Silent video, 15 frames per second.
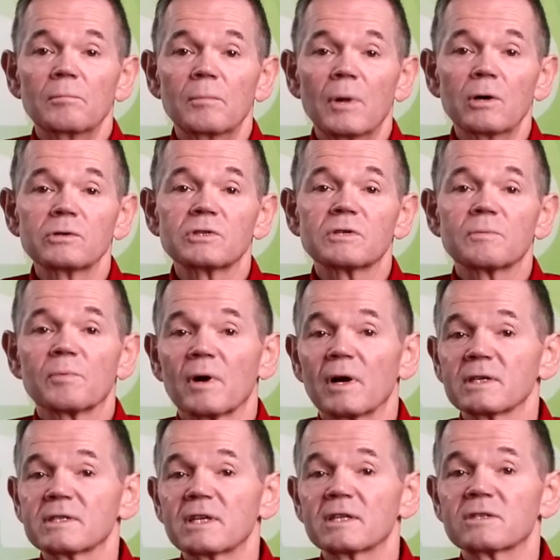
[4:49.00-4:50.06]
Most
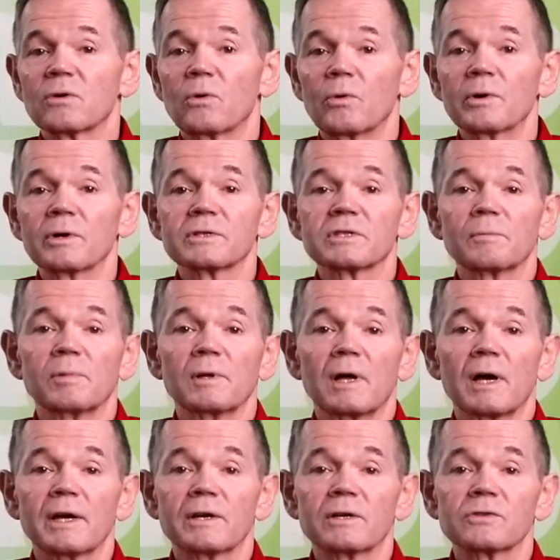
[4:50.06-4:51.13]
process oil
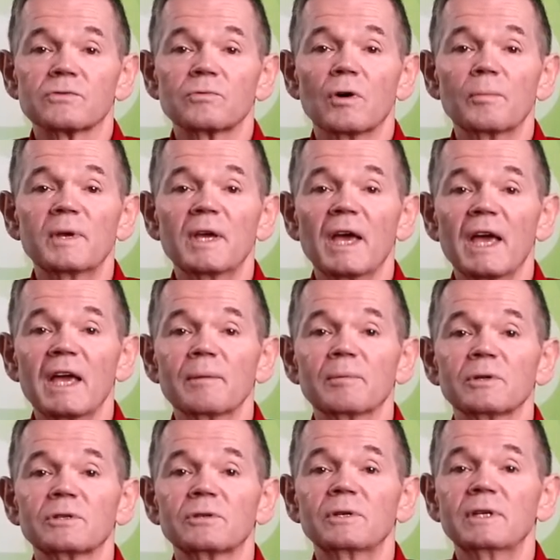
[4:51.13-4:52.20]
suppliers will be
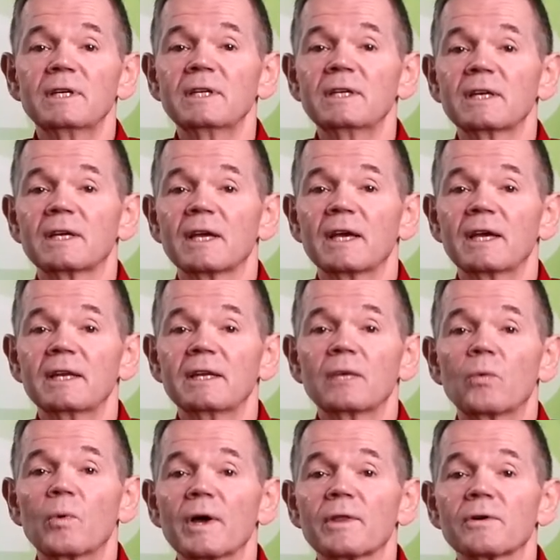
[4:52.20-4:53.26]
able to indicate
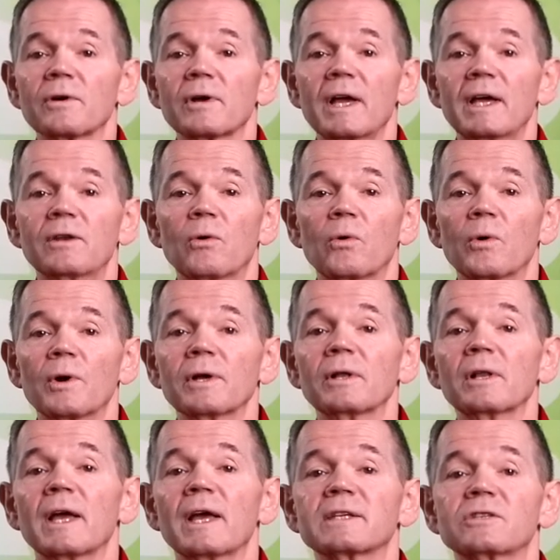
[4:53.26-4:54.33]
whether an
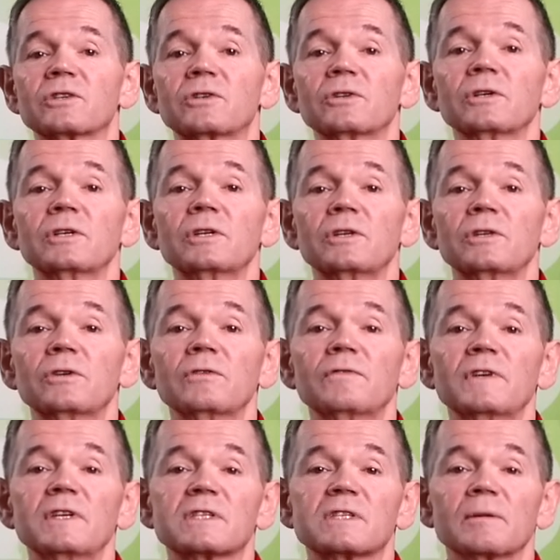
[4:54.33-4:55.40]
oil has good
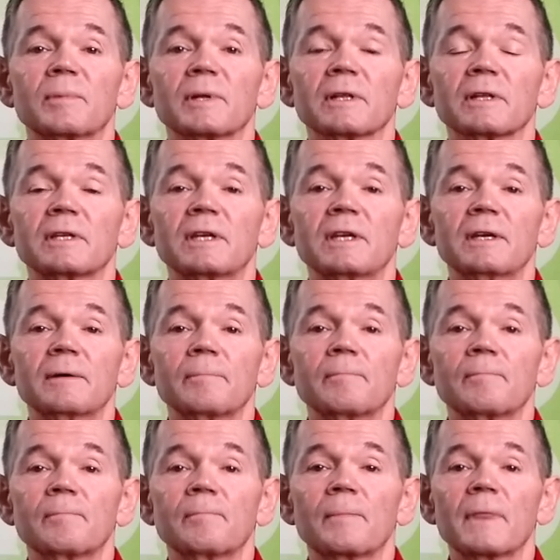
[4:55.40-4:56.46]
UV stability.
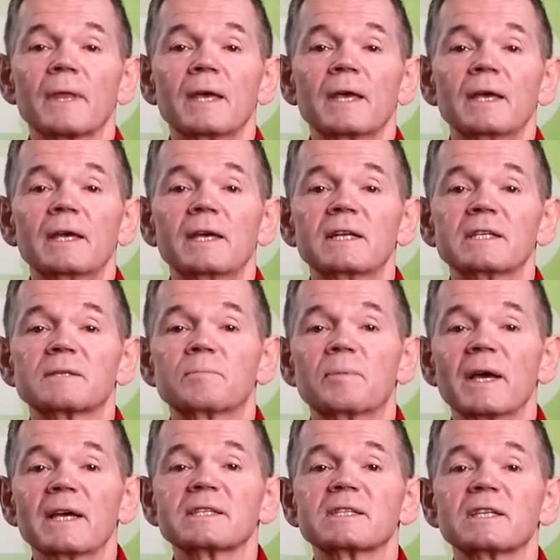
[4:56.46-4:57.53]
It is
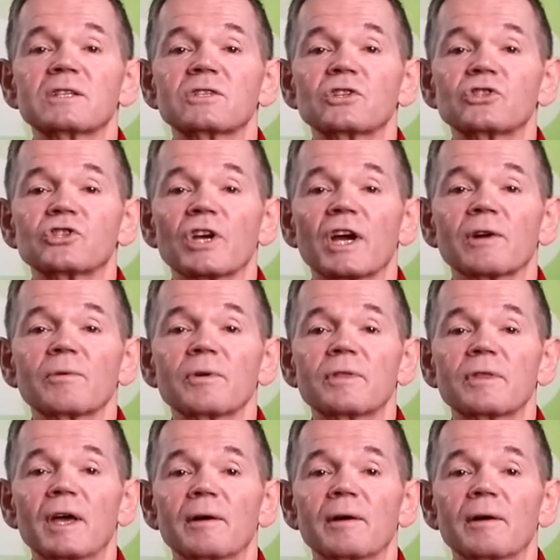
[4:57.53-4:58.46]
best to check with